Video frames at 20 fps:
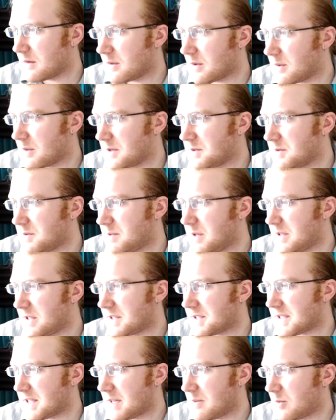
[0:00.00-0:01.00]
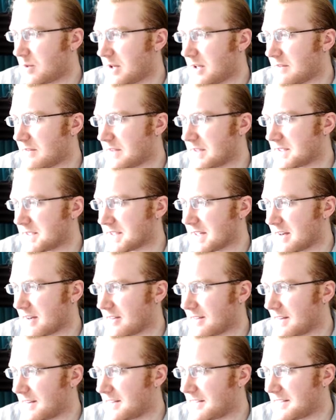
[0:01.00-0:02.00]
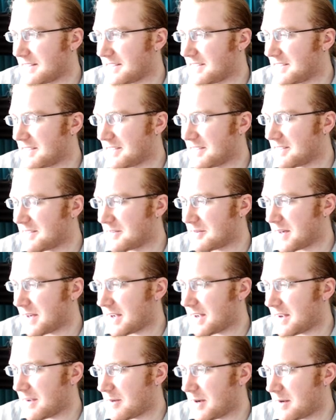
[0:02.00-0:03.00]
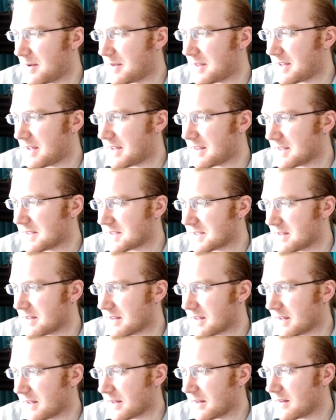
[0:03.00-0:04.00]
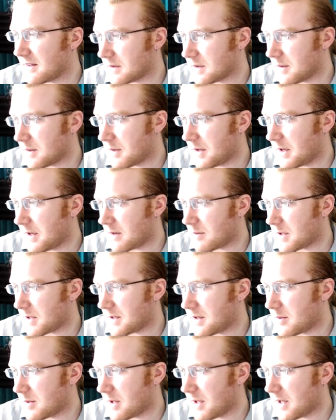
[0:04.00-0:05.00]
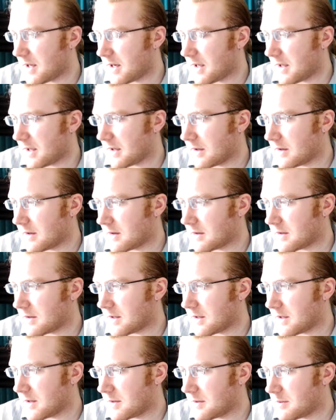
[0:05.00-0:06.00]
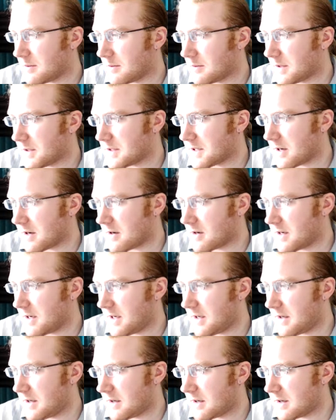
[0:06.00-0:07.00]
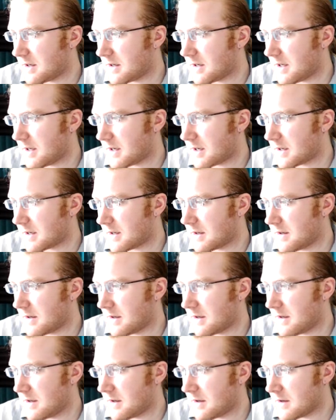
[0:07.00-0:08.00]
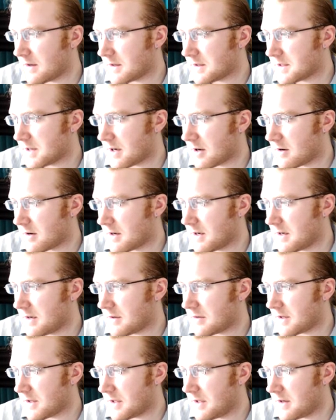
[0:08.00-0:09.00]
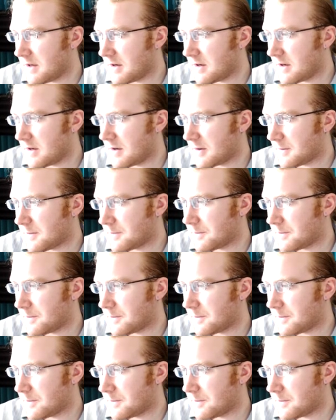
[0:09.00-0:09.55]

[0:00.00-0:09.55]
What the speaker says: the wedge would be the same way if he does that, right? Why am I thinking that's a good thing? I'm thinking about double haning. Atari, connect. Atari, go here.